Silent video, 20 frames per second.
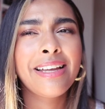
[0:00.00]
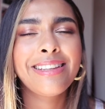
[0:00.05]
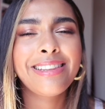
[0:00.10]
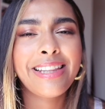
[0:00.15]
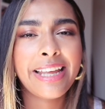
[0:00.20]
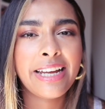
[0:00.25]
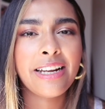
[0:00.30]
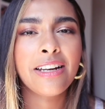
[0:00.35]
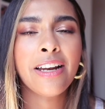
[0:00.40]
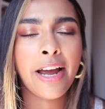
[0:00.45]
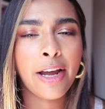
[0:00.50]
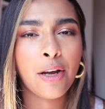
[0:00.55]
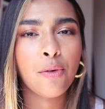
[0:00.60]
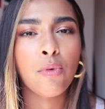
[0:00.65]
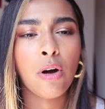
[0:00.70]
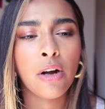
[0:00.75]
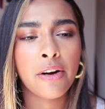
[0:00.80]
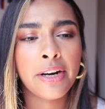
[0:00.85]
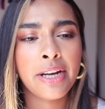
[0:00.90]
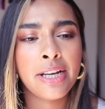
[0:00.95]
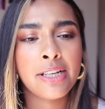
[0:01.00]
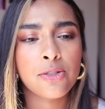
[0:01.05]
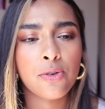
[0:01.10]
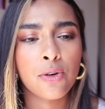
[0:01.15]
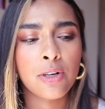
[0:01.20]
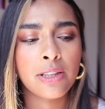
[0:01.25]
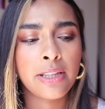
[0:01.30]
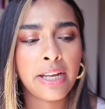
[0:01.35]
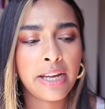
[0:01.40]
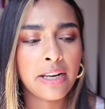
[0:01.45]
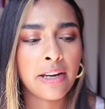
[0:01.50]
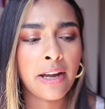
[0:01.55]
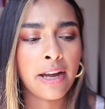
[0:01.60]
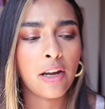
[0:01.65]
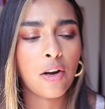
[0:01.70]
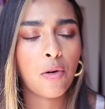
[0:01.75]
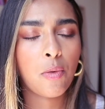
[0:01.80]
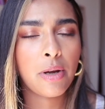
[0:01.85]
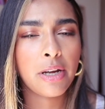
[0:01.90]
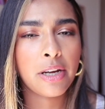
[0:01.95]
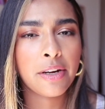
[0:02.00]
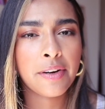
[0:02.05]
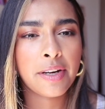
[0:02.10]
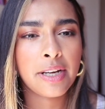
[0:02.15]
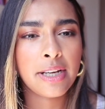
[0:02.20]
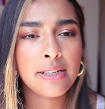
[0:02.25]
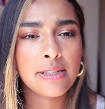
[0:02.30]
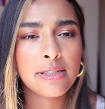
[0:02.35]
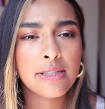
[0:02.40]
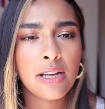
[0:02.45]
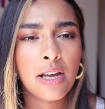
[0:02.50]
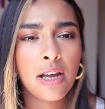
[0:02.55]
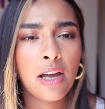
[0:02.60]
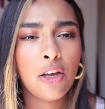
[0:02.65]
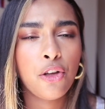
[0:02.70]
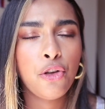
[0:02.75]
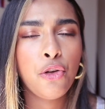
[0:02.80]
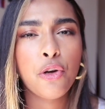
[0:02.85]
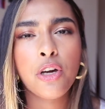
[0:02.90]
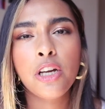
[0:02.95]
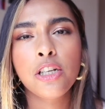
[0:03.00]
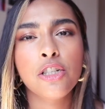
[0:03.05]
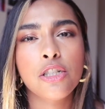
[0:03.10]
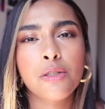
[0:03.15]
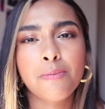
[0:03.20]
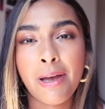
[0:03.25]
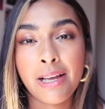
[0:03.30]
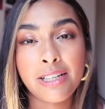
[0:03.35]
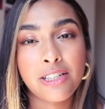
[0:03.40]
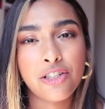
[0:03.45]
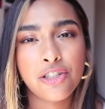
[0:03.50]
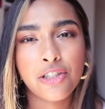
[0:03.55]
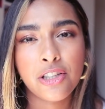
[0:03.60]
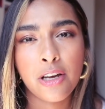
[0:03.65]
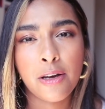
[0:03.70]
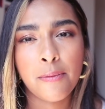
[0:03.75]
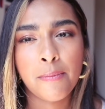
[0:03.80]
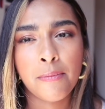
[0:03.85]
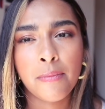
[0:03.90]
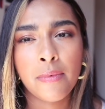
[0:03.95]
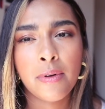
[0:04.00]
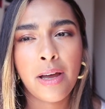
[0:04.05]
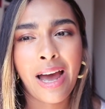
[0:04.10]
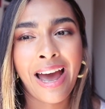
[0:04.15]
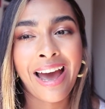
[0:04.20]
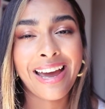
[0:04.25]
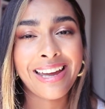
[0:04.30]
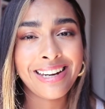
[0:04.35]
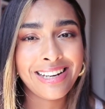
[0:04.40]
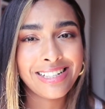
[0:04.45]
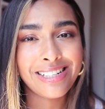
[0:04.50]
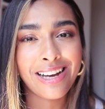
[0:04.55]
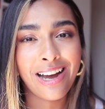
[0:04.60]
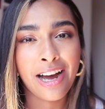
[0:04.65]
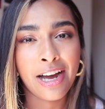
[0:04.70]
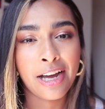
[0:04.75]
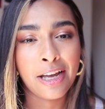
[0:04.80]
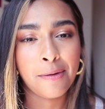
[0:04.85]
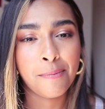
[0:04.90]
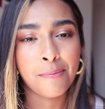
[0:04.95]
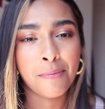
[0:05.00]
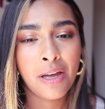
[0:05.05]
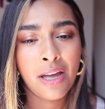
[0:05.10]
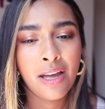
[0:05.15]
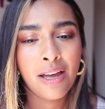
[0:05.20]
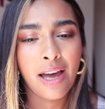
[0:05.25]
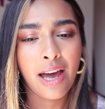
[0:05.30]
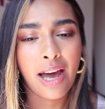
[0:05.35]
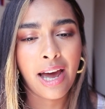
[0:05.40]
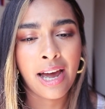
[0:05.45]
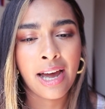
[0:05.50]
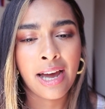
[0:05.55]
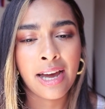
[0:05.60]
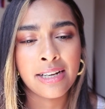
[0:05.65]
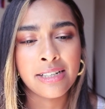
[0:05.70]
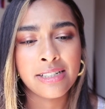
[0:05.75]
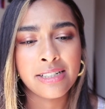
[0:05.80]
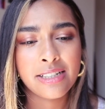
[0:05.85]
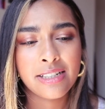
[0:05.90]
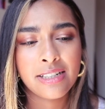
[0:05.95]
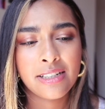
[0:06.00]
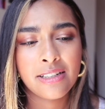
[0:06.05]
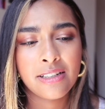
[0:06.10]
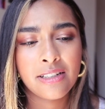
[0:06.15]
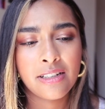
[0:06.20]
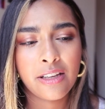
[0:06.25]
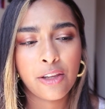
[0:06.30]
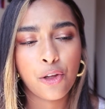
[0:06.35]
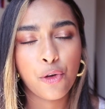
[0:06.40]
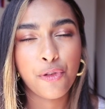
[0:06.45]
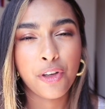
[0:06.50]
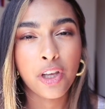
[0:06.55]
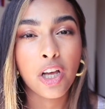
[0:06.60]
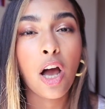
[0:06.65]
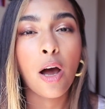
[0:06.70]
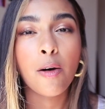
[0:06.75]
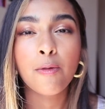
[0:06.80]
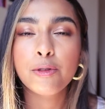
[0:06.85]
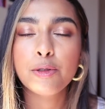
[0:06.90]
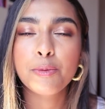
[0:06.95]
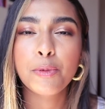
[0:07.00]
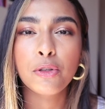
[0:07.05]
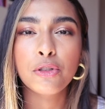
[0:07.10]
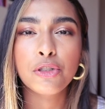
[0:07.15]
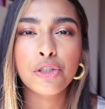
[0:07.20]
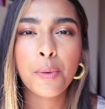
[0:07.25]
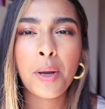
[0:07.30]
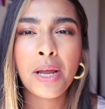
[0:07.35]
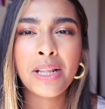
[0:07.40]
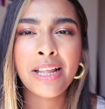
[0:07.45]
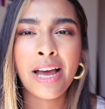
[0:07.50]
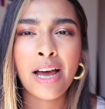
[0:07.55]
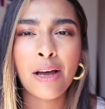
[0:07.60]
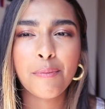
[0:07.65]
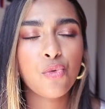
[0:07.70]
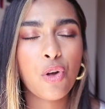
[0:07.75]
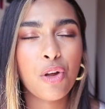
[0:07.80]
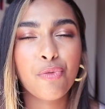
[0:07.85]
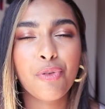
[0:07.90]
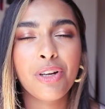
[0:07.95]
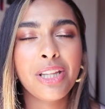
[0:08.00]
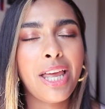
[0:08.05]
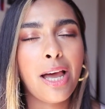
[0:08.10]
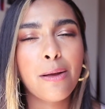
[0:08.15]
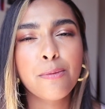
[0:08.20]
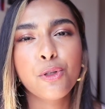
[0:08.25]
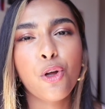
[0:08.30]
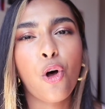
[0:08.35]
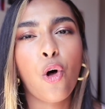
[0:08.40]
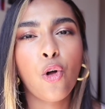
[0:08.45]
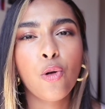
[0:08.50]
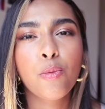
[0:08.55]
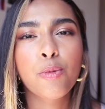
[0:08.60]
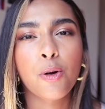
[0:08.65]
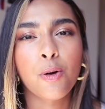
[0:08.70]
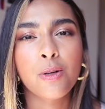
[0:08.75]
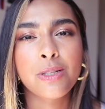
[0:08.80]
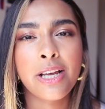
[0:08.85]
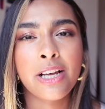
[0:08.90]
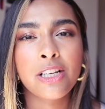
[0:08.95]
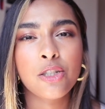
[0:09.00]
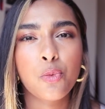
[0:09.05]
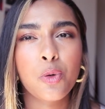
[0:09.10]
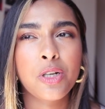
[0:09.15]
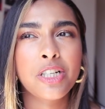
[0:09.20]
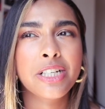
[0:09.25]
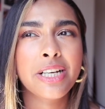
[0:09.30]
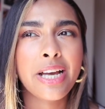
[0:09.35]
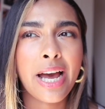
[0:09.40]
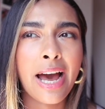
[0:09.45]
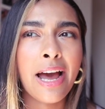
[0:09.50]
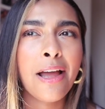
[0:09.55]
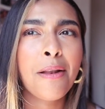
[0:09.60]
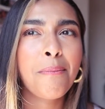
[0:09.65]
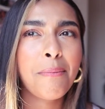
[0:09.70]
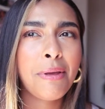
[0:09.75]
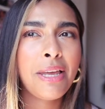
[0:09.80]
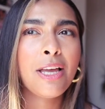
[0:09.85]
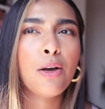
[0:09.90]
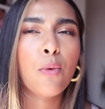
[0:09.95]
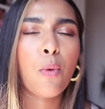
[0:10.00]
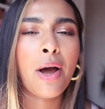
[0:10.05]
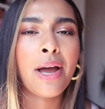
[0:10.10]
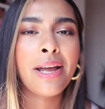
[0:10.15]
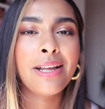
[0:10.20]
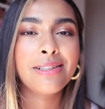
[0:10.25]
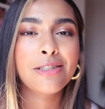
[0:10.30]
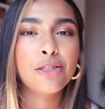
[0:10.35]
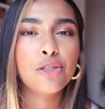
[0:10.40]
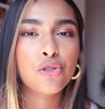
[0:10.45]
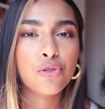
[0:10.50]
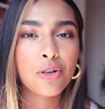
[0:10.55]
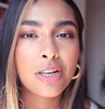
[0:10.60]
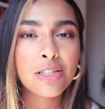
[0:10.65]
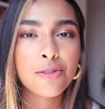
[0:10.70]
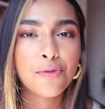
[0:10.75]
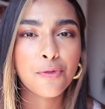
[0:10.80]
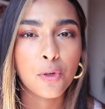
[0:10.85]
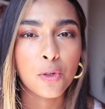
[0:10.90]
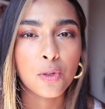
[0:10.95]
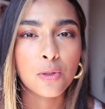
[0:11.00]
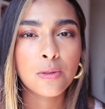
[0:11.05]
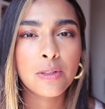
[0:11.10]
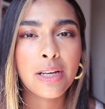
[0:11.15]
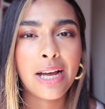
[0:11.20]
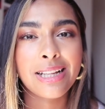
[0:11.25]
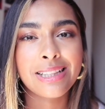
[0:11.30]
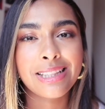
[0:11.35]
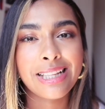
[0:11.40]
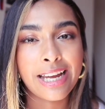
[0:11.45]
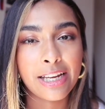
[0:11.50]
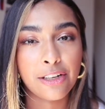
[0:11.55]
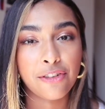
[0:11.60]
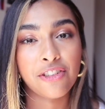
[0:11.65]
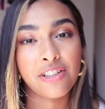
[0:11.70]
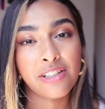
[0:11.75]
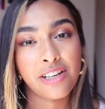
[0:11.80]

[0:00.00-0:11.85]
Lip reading: late night worries or late night queries. You can just message them at any time and you feel comfortable doing that. It really helps the whole process, which can be quite stressful at the end of the